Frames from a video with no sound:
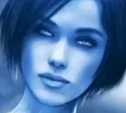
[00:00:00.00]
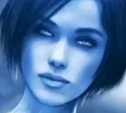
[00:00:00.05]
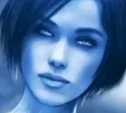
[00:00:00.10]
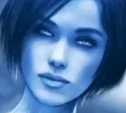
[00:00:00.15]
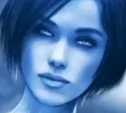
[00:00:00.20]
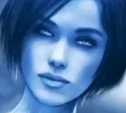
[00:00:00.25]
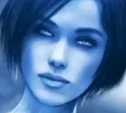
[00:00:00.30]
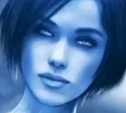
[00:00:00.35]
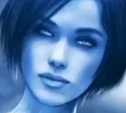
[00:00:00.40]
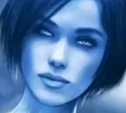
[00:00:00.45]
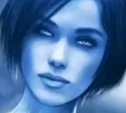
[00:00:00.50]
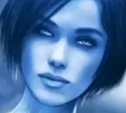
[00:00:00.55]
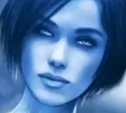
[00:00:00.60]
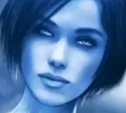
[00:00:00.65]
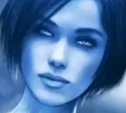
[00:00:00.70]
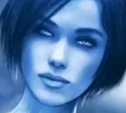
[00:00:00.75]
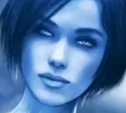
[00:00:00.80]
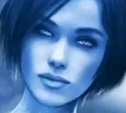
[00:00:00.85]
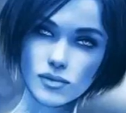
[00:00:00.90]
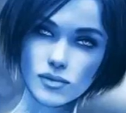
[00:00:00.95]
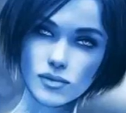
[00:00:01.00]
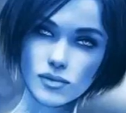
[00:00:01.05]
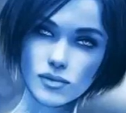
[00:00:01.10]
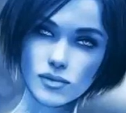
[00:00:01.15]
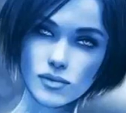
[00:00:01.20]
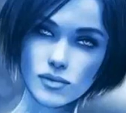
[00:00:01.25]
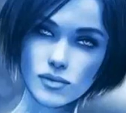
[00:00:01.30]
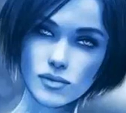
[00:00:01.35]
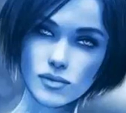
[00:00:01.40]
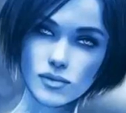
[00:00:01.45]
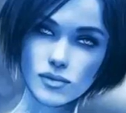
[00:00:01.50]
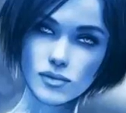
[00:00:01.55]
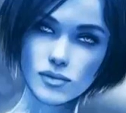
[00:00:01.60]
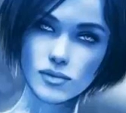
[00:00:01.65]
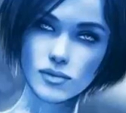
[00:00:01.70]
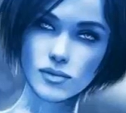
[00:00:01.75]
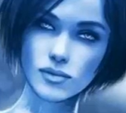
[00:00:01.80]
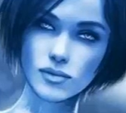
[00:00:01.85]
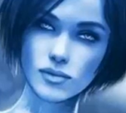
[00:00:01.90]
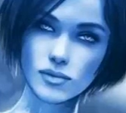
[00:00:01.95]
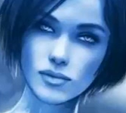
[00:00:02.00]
(silence)